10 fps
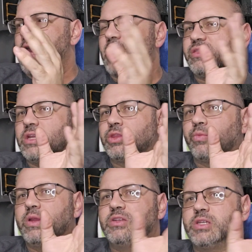I think the
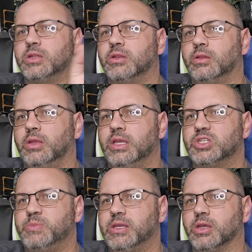reason
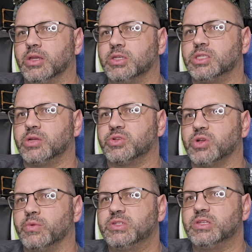is because there is
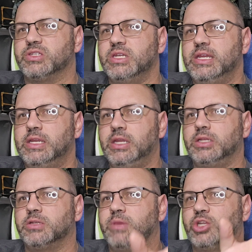always this
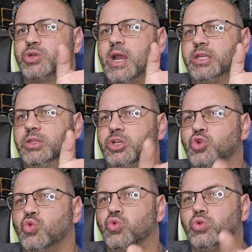need to make Dracula
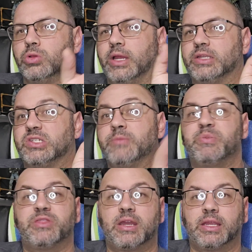cool and a
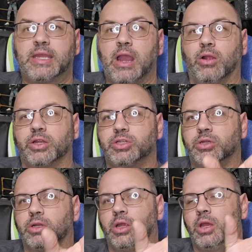sympathetic
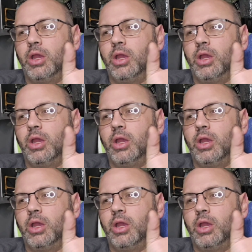character